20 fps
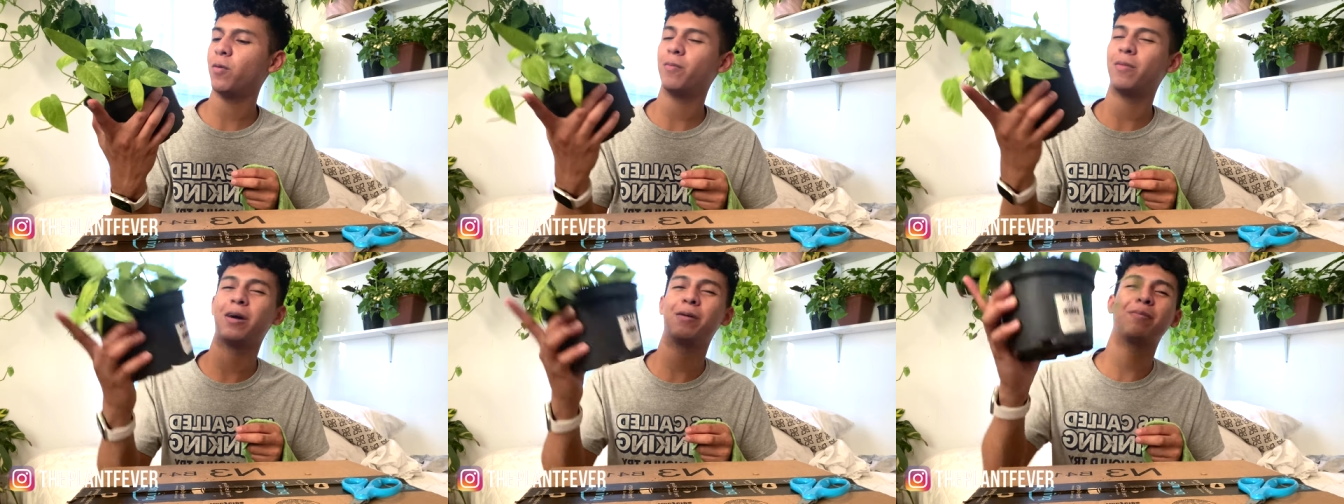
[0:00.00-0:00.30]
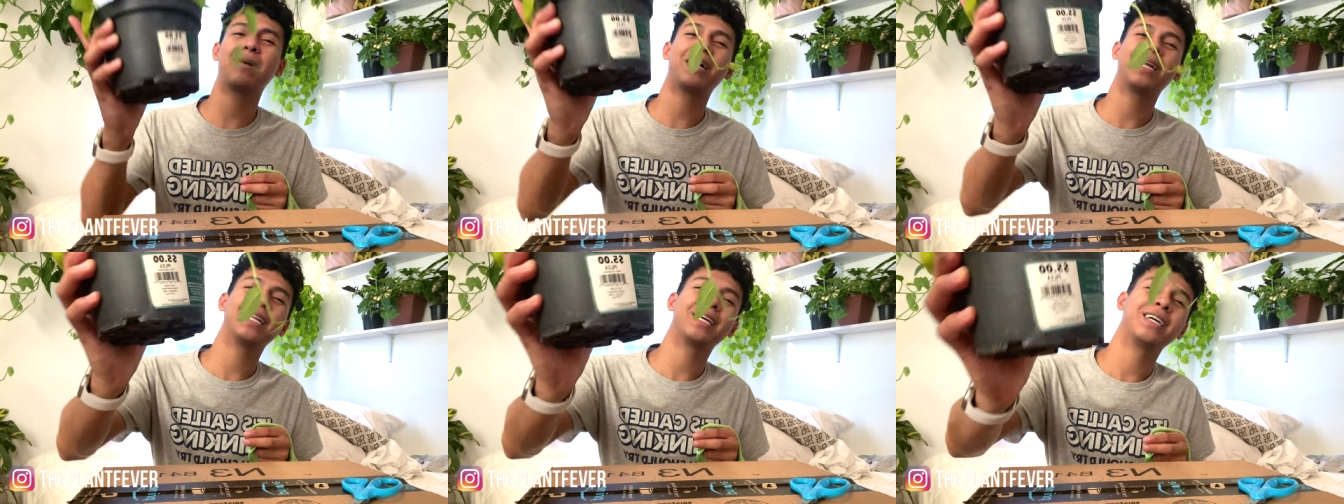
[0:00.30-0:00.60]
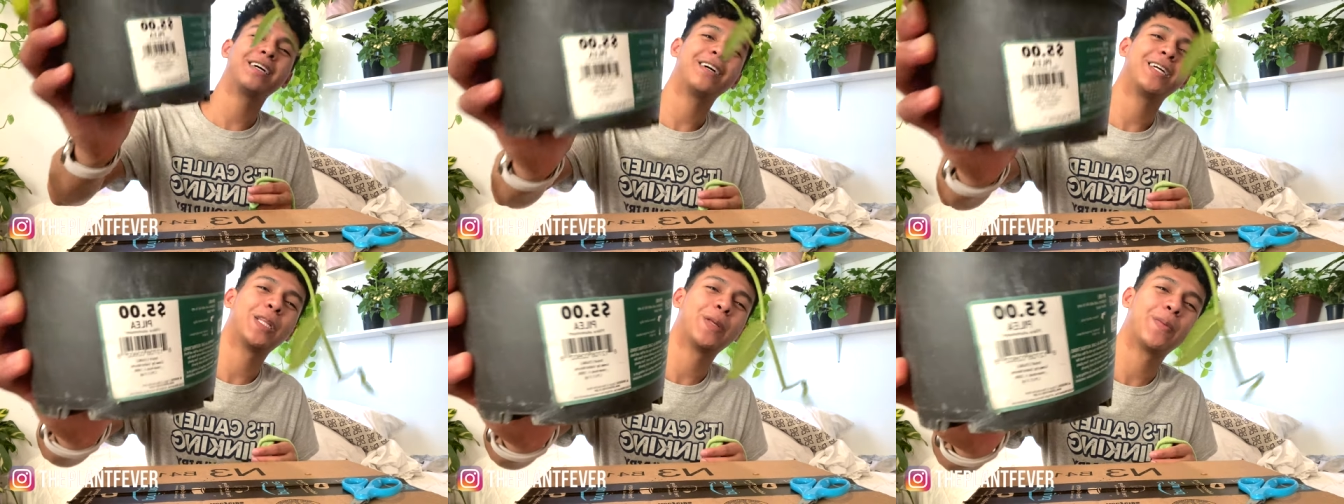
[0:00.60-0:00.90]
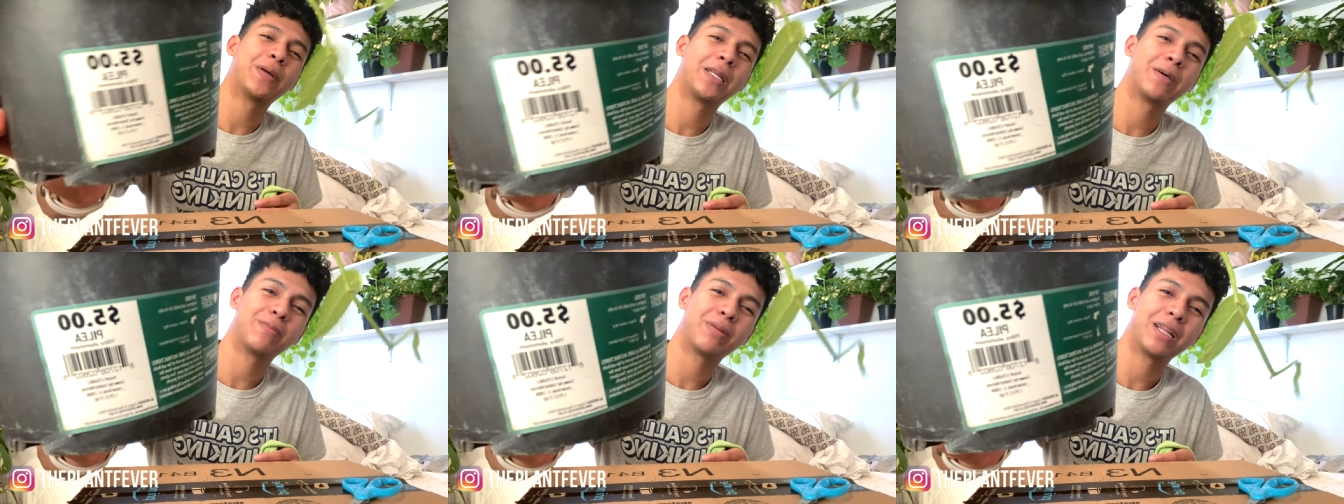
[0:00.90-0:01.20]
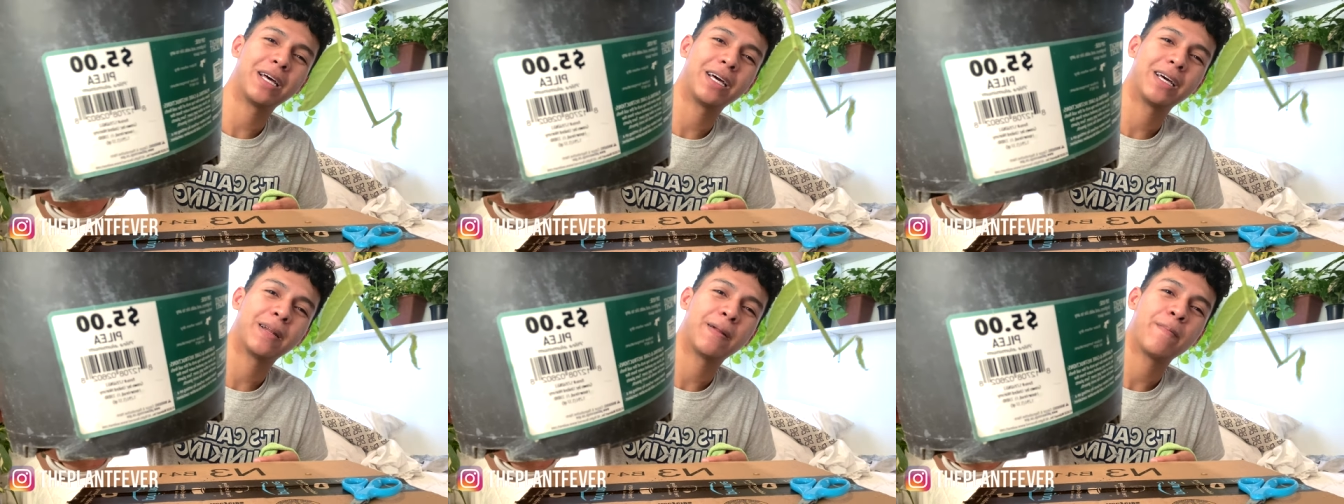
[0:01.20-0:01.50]
my Pilea aluminum
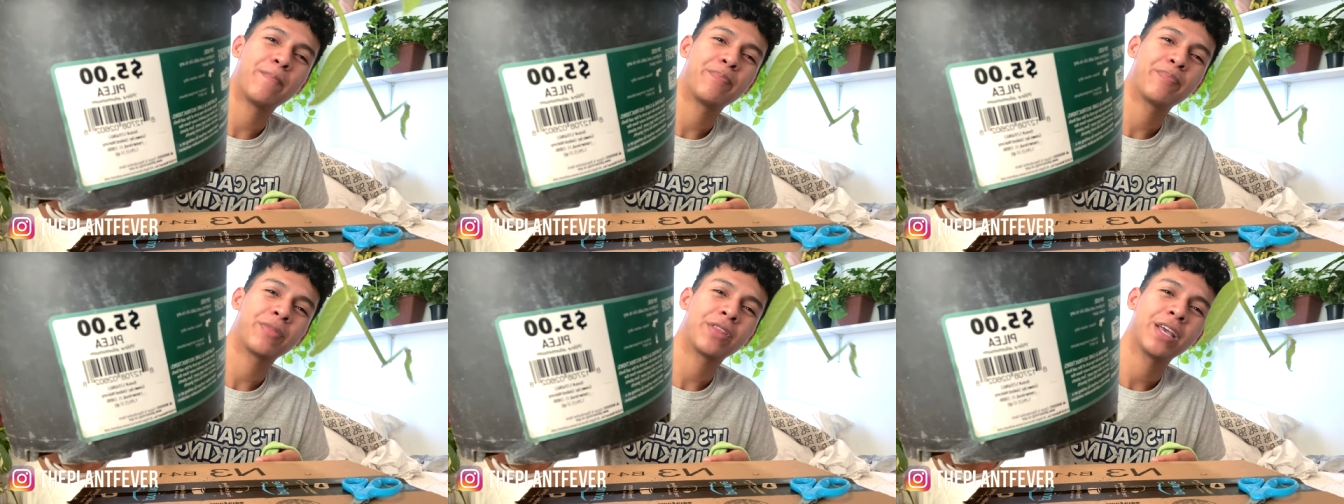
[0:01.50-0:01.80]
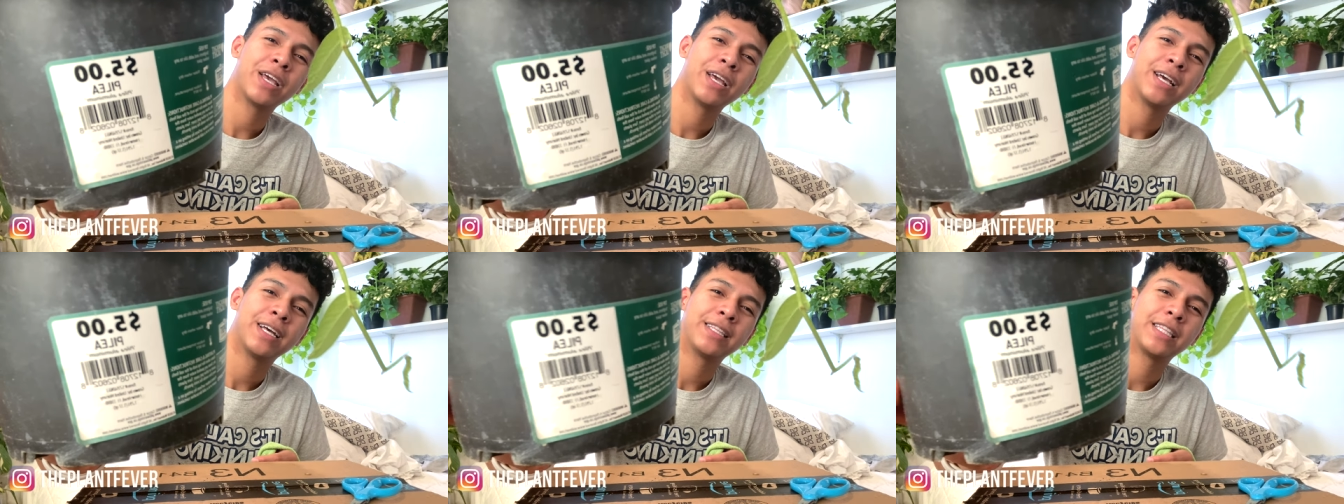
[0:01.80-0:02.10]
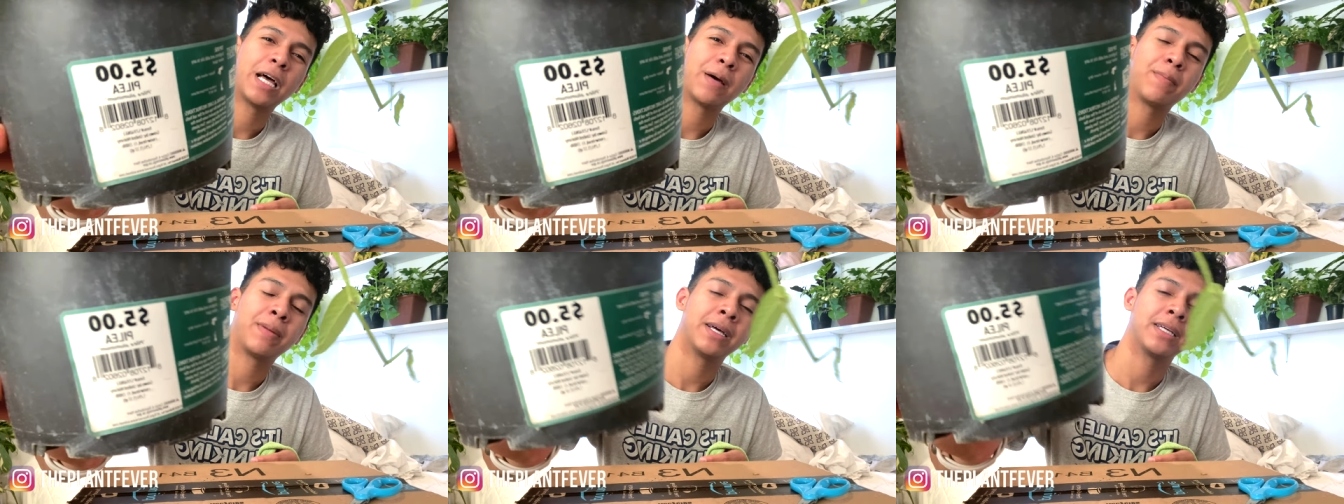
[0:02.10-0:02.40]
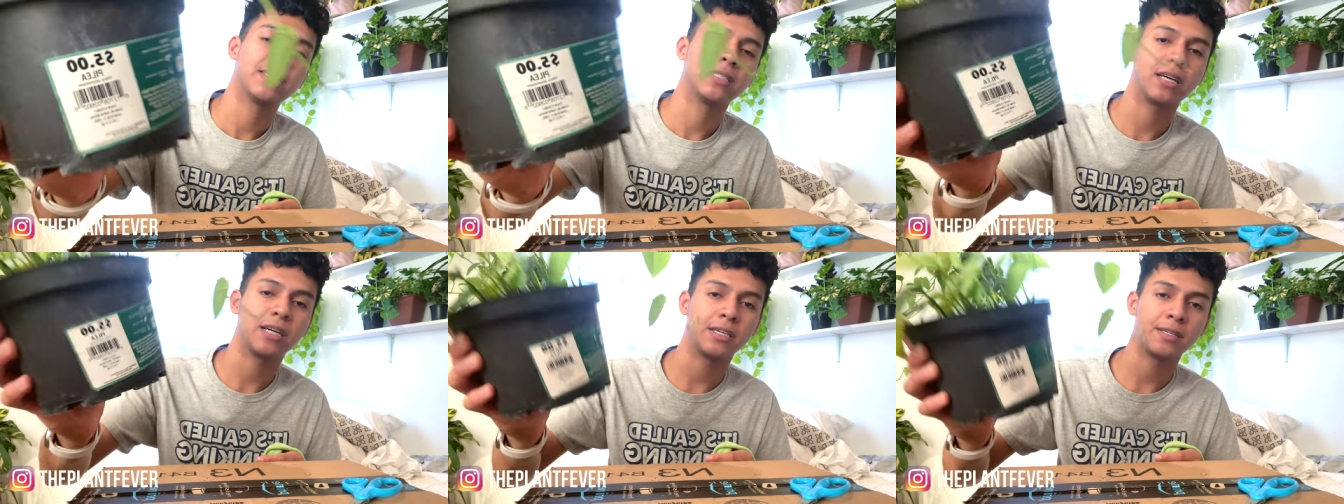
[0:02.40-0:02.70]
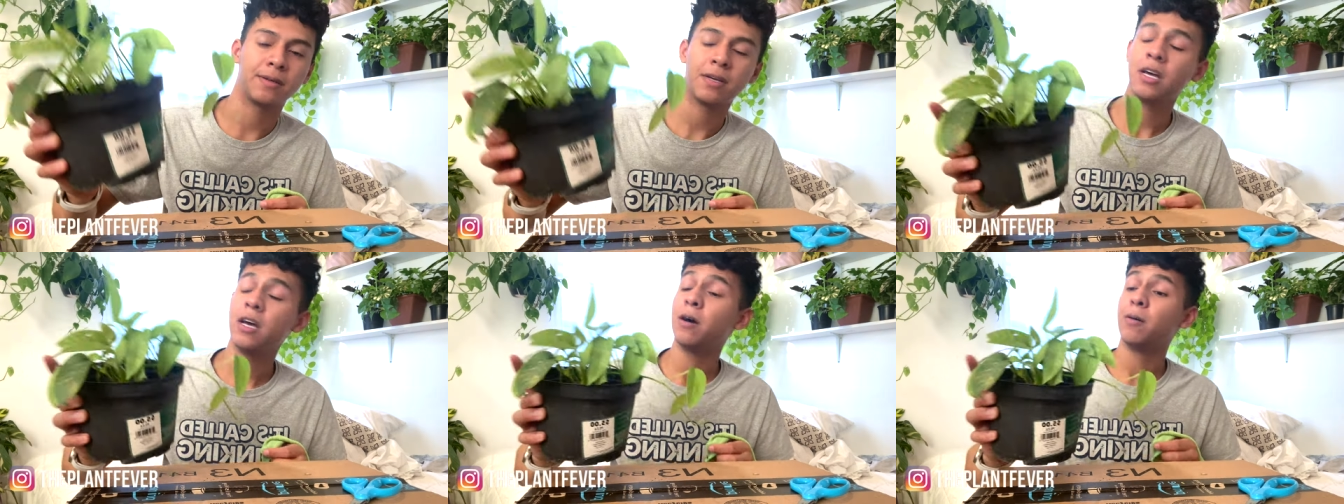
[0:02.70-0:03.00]
plant. That plant
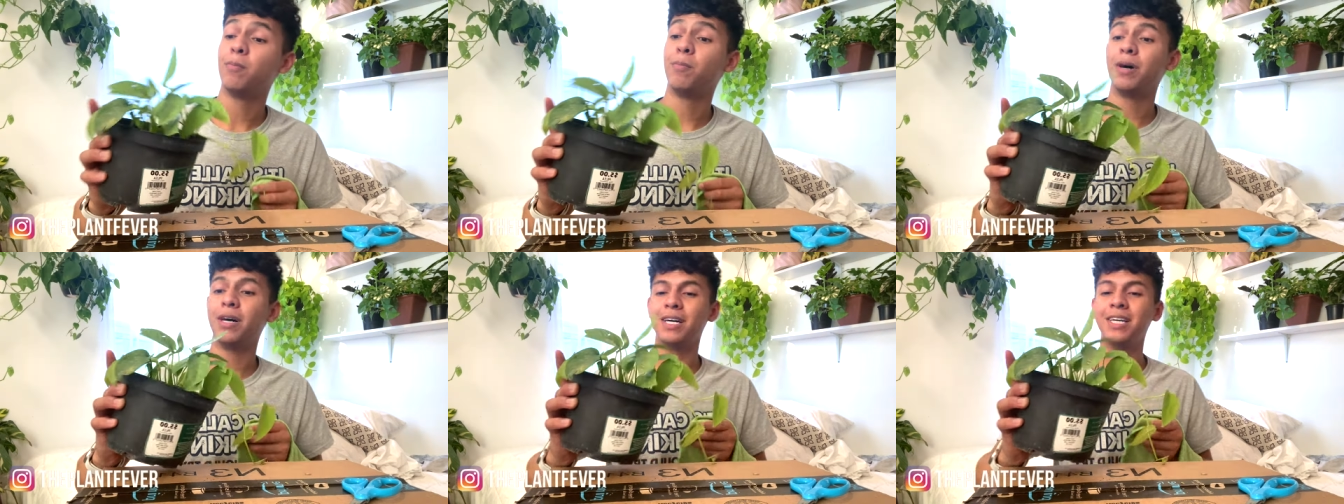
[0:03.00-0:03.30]
died. But,